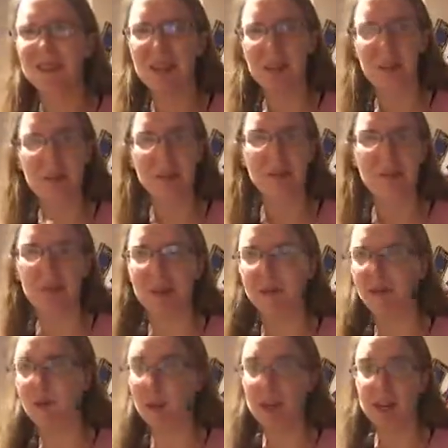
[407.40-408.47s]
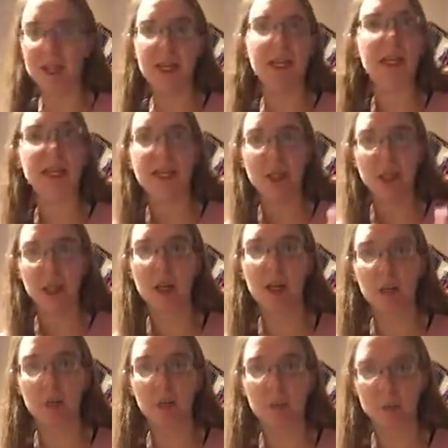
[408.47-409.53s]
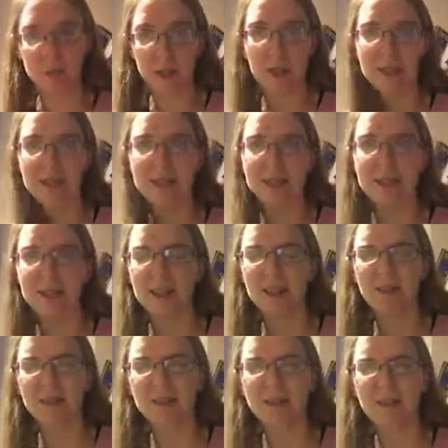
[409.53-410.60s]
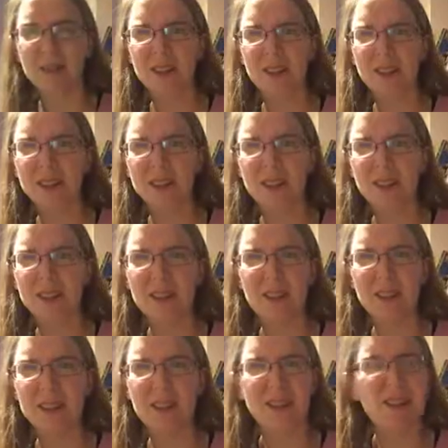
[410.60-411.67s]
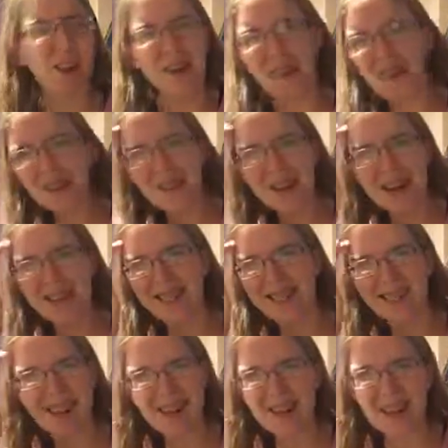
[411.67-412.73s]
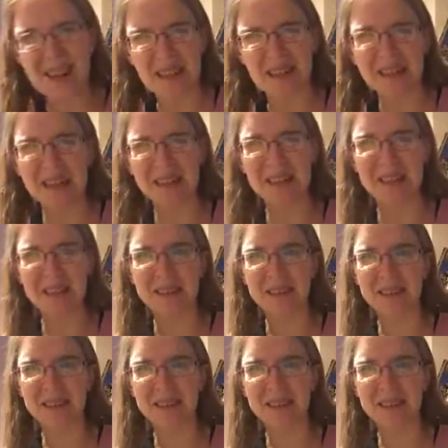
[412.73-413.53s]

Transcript: that they were giving me for why a teenage girl was cutting herself, none of them made sense.